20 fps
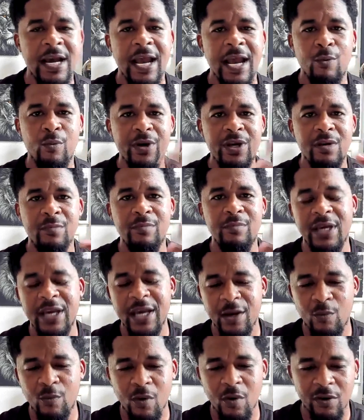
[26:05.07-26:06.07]
and we can
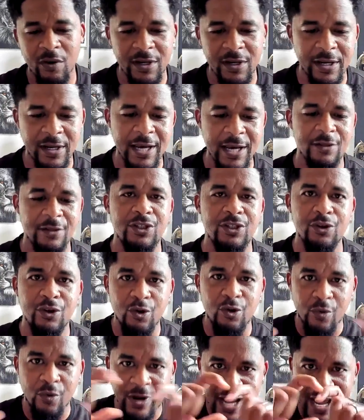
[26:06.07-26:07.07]
begin working together to
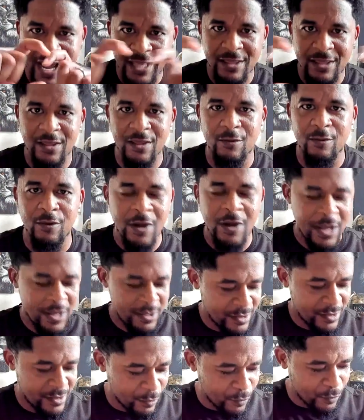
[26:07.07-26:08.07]
create the
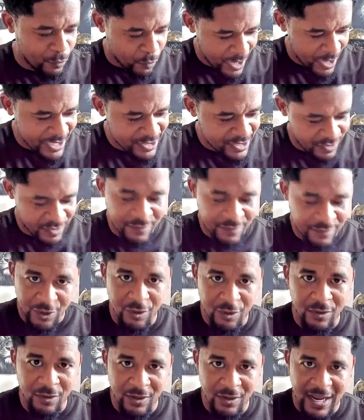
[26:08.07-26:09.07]
rest of
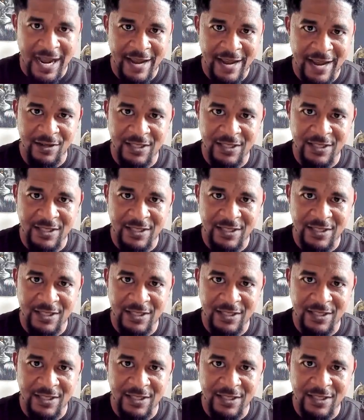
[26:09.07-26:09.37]
your life.